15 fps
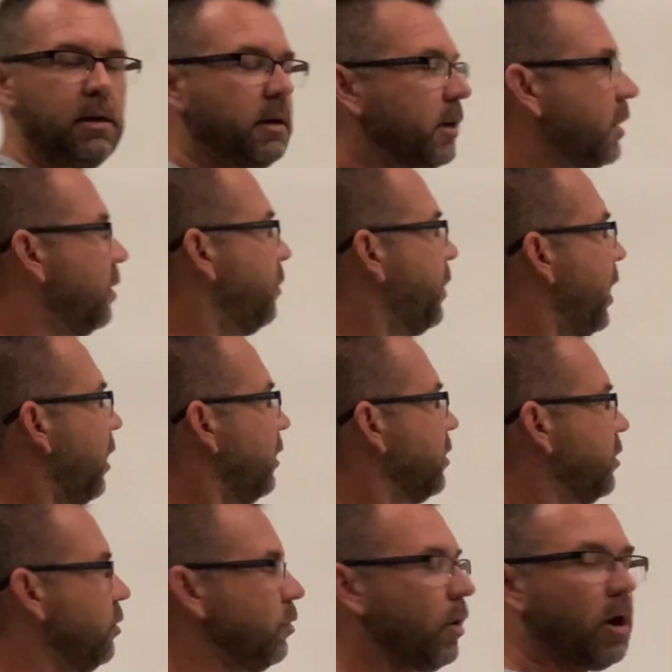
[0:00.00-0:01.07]
compared
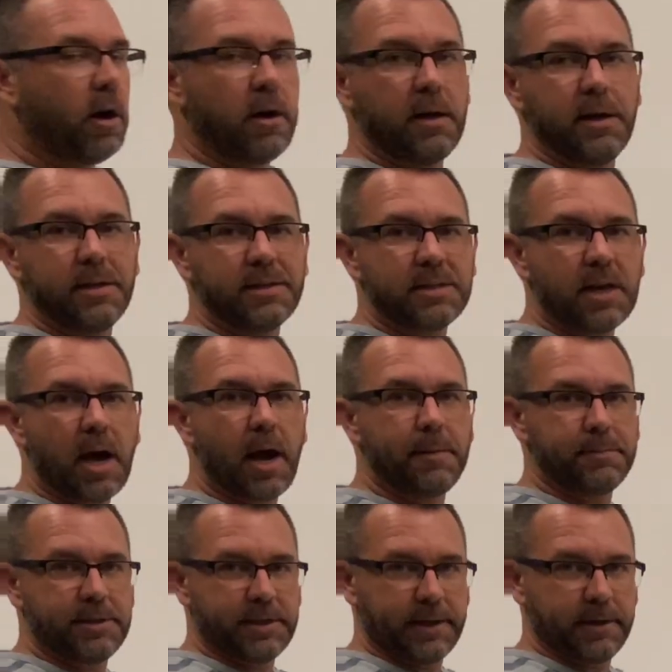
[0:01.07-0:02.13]
to our time
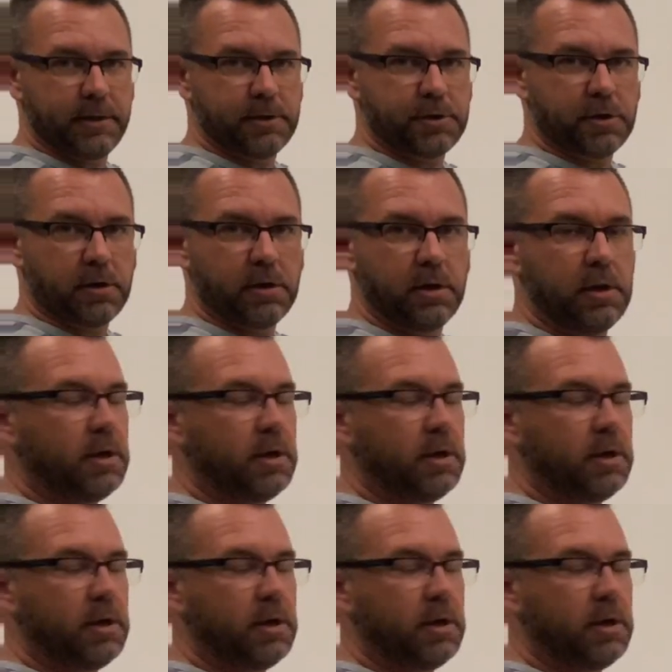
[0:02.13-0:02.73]
signature.